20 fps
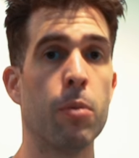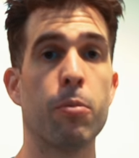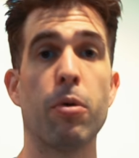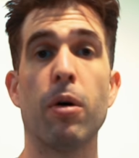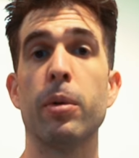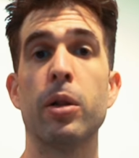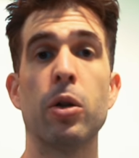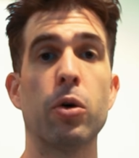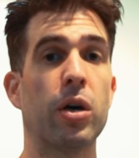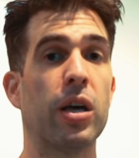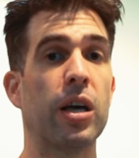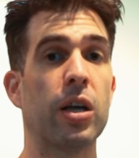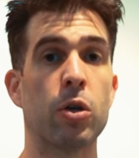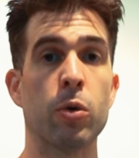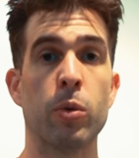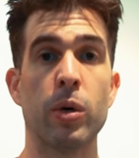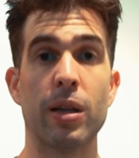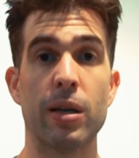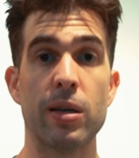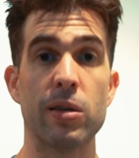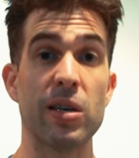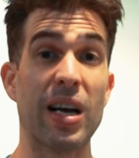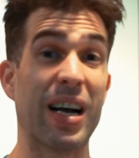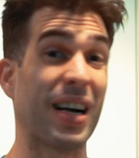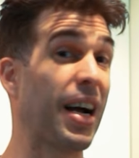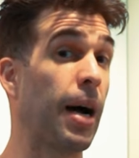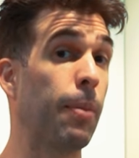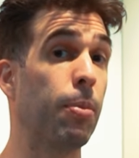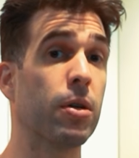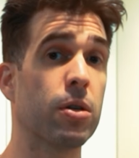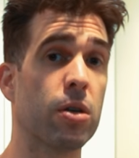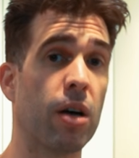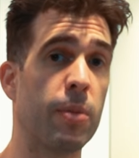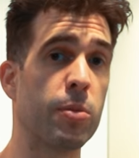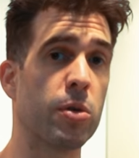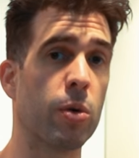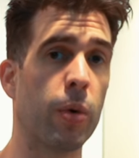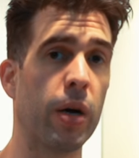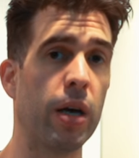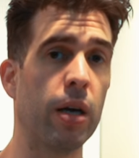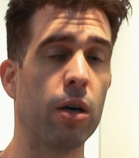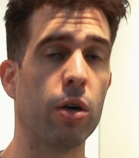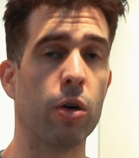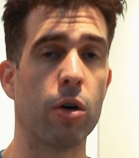Probably looking at doing this a couple of times a week.